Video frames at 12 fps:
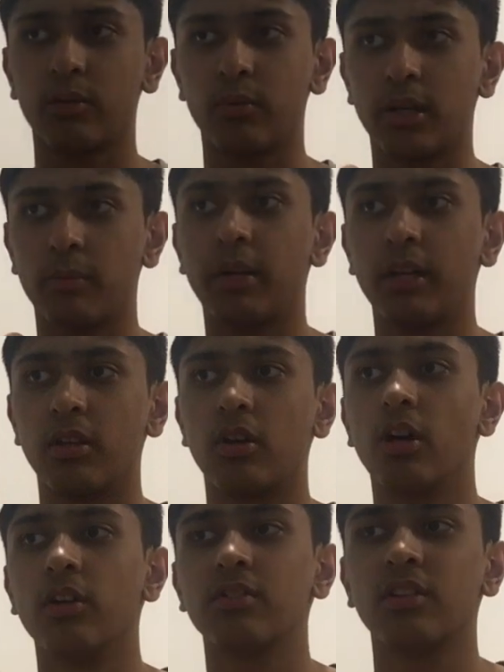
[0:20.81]
when I paid the
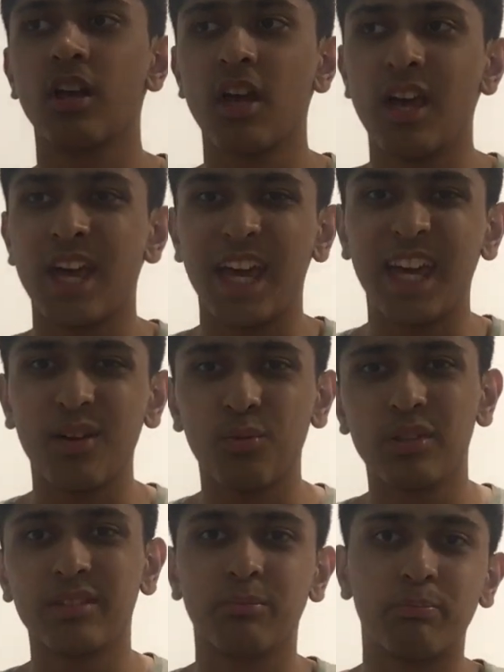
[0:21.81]
cost, it
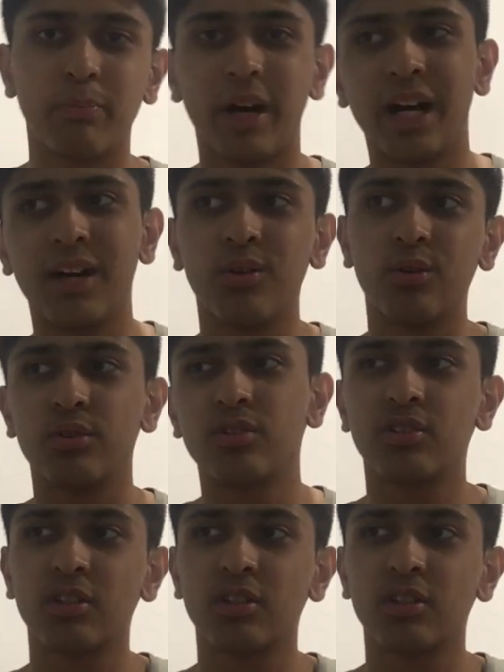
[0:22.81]
was about